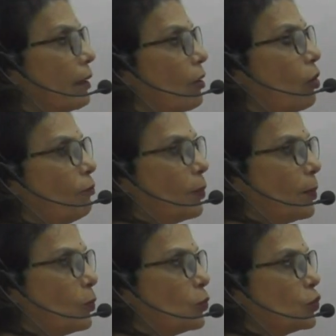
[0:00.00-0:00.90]
of
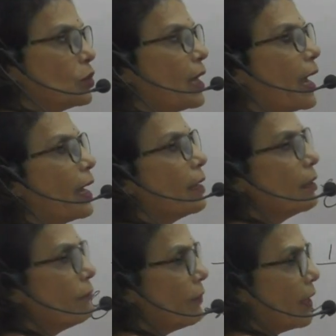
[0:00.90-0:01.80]
proportion,
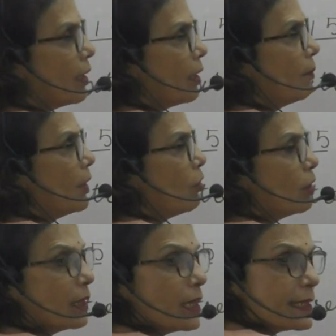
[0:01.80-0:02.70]
and we are coming
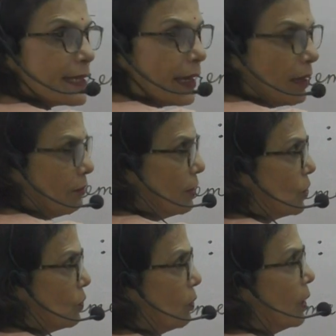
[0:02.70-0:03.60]
on the second
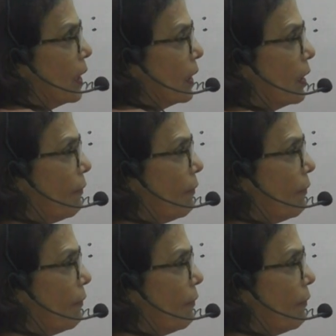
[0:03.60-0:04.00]
ratio. The